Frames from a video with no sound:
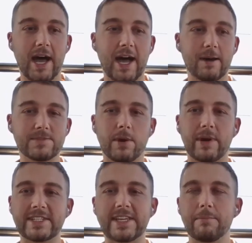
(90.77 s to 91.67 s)
Um, so
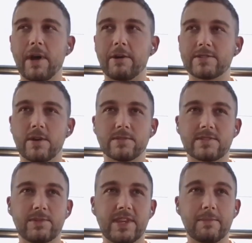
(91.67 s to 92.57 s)
I did get my results
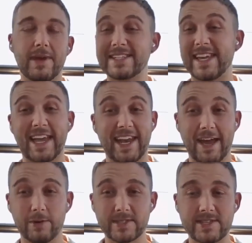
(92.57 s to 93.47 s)
within about 10
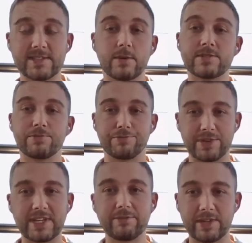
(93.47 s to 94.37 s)
hours. So it's a
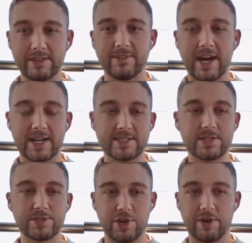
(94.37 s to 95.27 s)
really, really fast
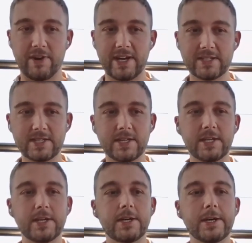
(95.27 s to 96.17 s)
turnaround.
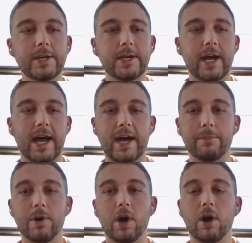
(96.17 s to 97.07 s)

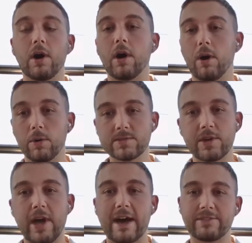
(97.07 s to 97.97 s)
Um,
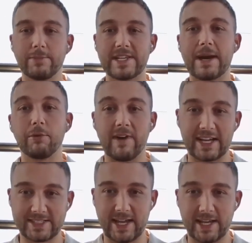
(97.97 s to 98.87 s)
also have to be double
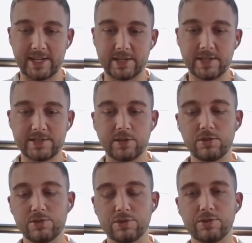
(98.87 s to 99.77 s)
vaccinated. So
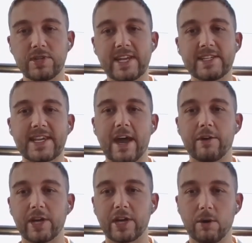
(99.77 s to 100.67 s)
you do need to
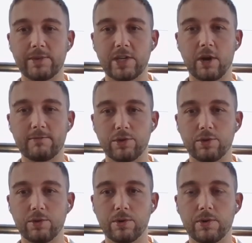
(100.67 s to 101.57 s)
carry a copy of
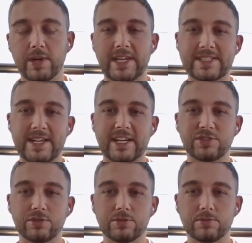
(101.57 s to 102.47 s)
your
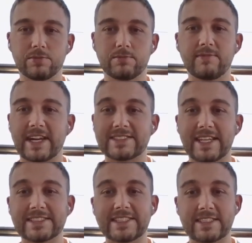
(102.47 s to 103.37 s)
international
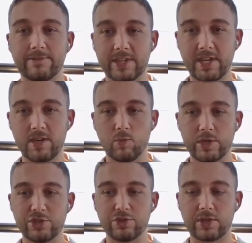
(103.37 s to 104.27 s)
vaccine certificate,
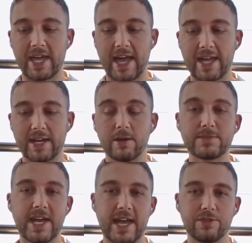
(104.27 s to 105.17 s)
which you can
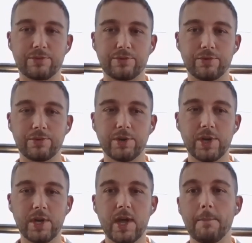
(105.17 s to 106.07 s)
obtain through
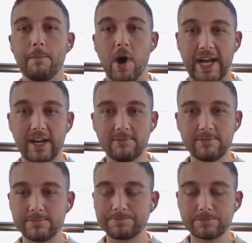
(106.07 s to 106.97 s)
MyGov
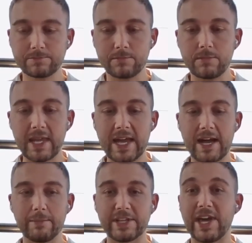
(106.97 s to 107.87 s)

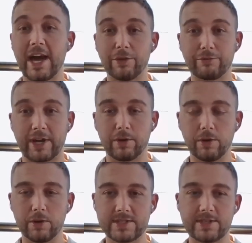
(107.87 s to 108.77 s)
um, in your health
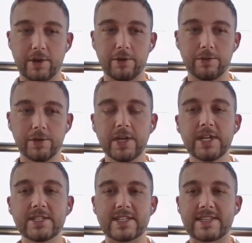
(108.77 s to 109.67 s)
record. So
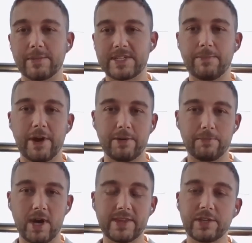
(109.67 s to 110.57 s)
just something to bear in
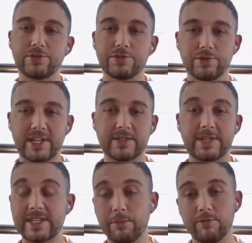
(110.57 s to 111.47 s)
mind that you do need to
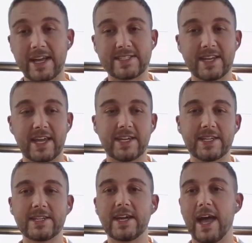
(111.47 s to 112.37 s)
be double
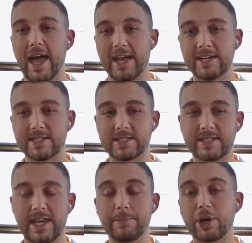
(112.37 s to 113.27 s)
vaccinated and
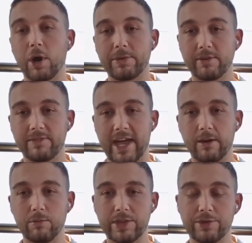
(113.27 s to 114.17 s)
keep a copy of that
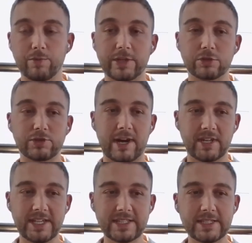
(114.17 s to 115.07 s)
with you when you're
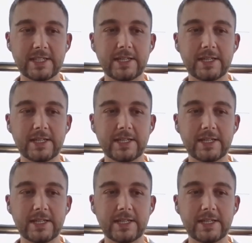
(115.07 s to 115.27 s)
traveling.